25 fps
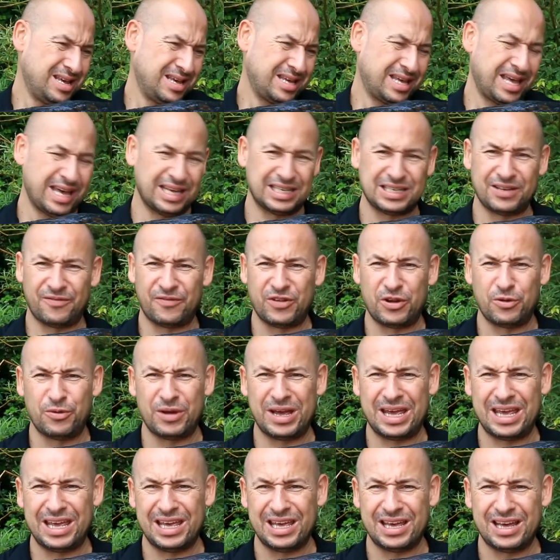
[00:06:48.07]
get something to
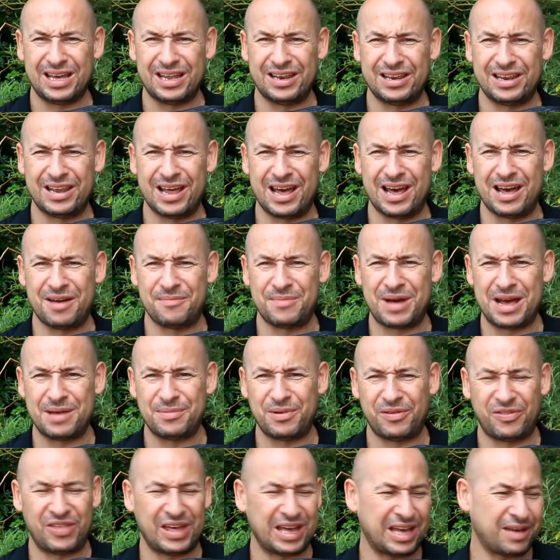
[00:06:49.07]
eat and
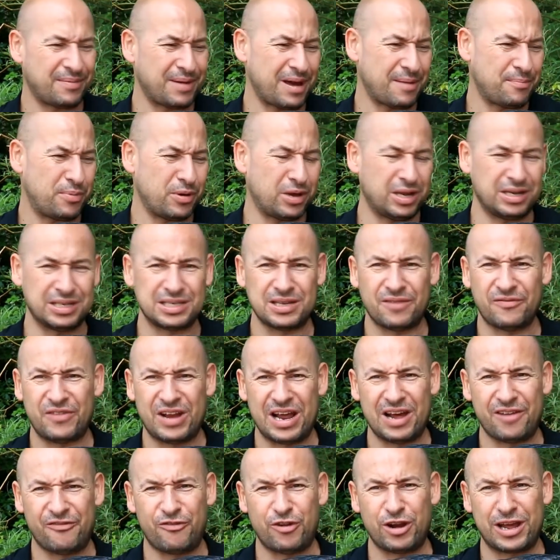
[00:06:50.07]
maybe think about putting something
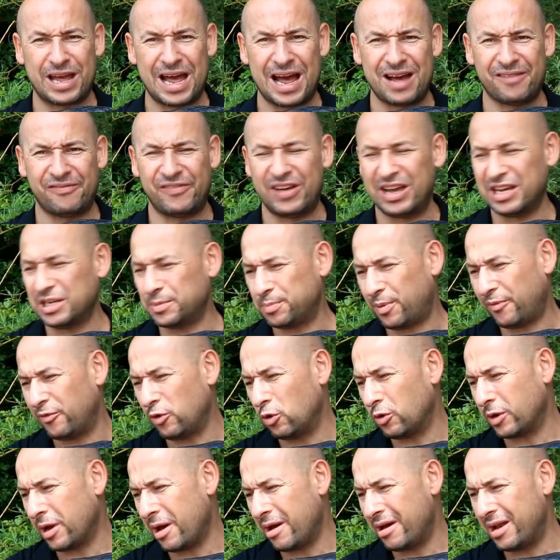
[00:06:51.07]
out for a catfish
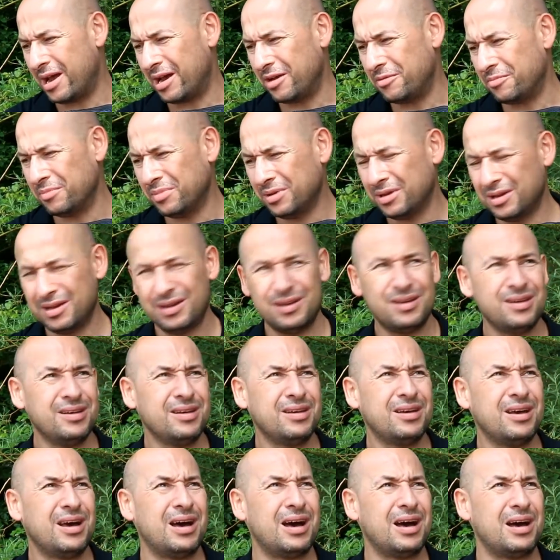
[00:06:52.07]
before going
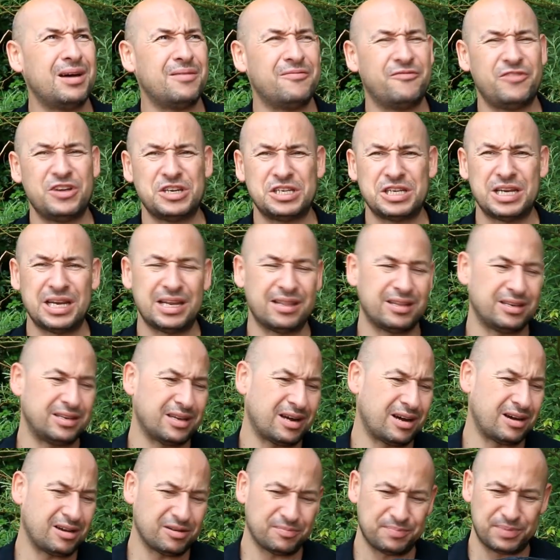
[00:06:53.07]
home, fishing in the
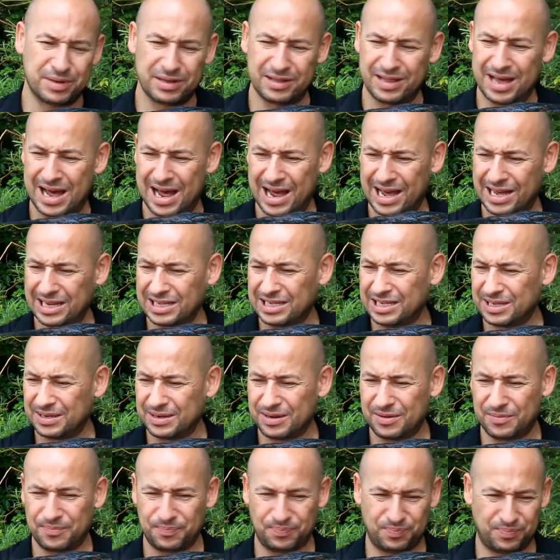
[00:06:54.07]
dark. But that is
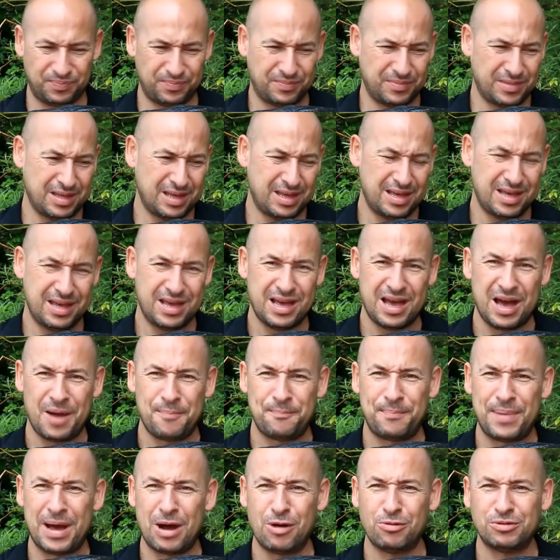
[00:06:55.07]
a
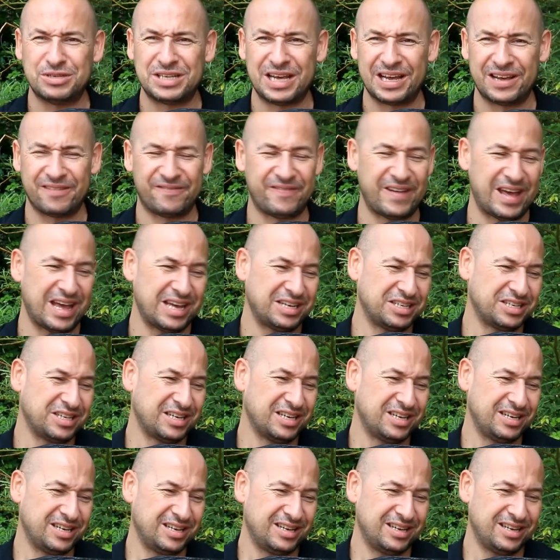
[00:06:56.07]
belting fish,
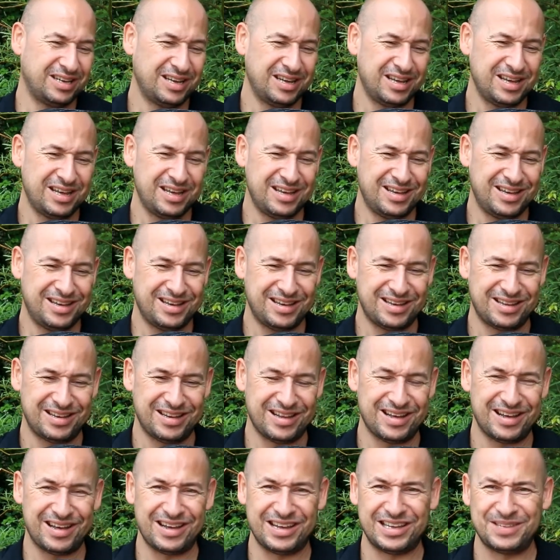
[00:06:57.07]
and
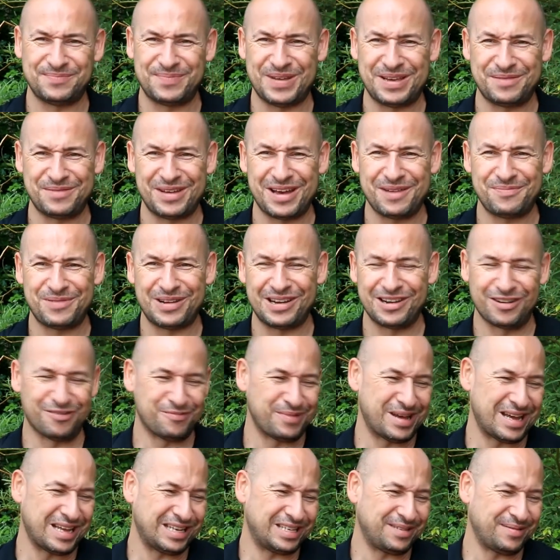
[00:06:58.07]
he's beat me up a little
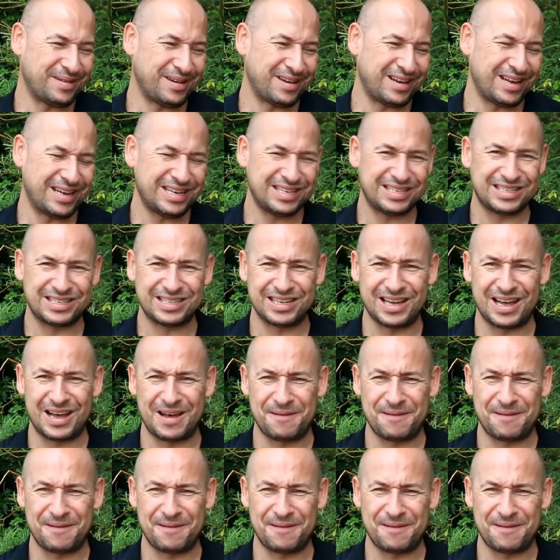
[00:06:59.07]
bit, to be honest.